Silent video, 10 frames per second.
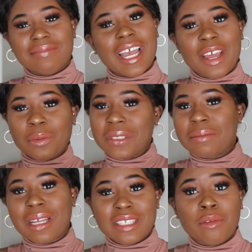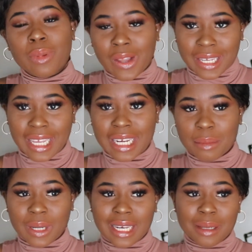I don't see myself blocking
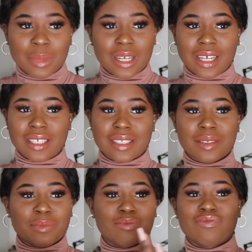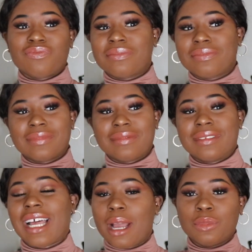anybody because
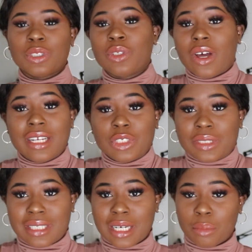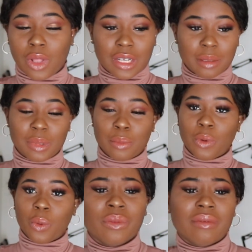I'm just not interested in blocking
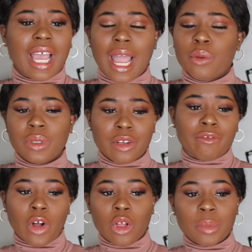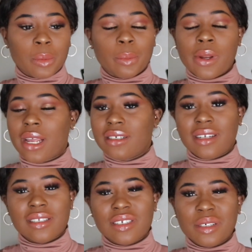people. I wouldn't follow people, but I'm
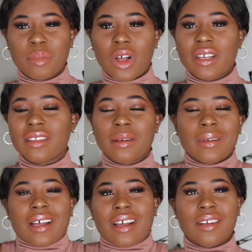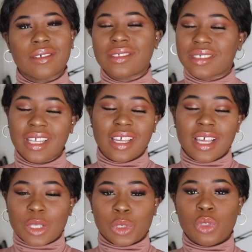necessarily blocking them.
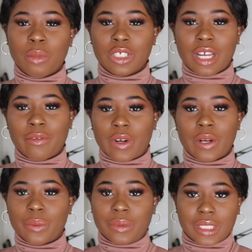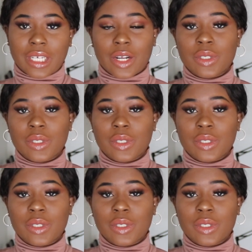It's too much effort. I don't really care.